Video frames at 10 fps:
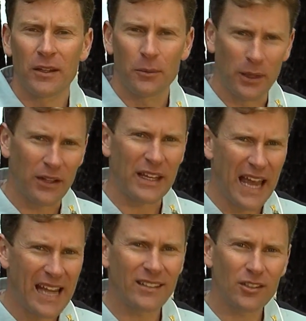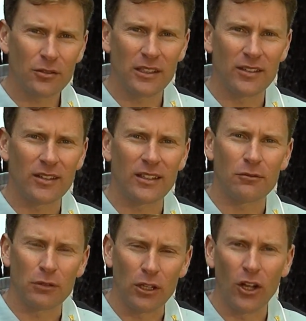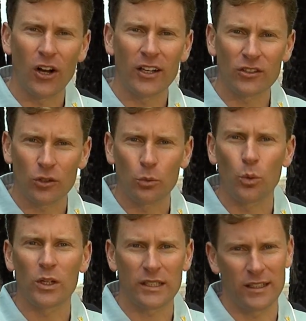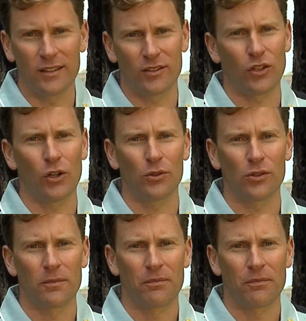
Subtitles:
Well, the answer is that it relies on what it is told.